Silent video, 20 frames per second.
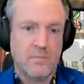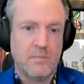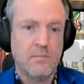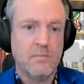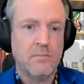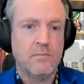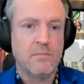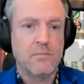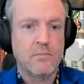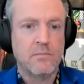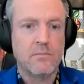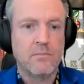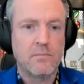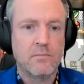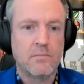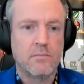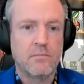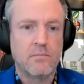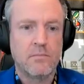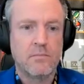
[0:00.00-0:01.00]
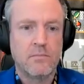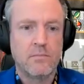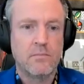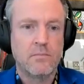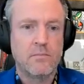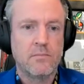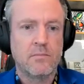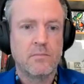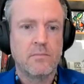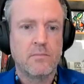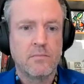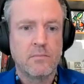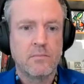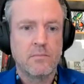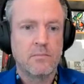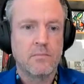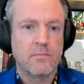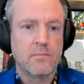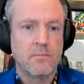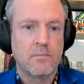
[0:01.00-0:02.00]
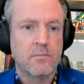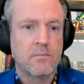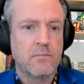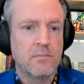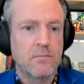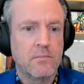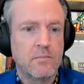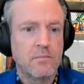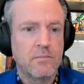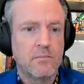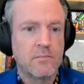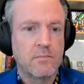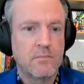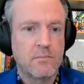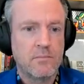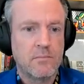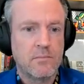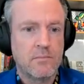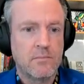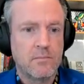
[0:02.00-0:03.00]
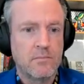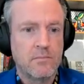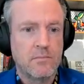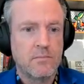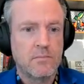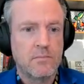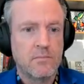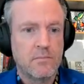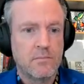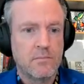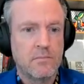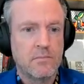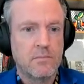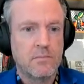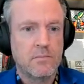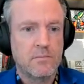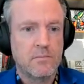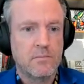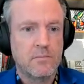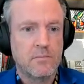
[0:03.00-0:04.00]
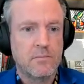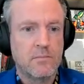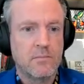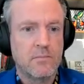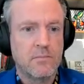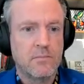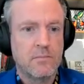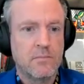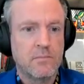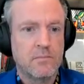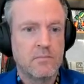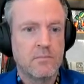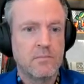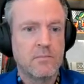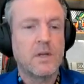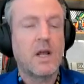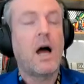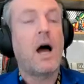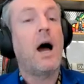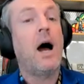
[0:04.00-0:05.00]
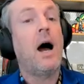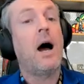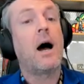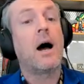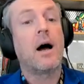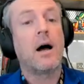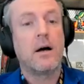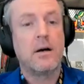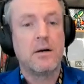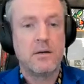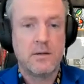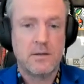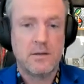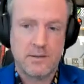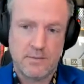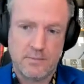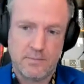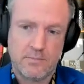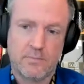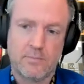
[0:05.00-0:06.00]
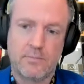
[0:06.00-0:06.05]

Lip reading: This person isn't speaking.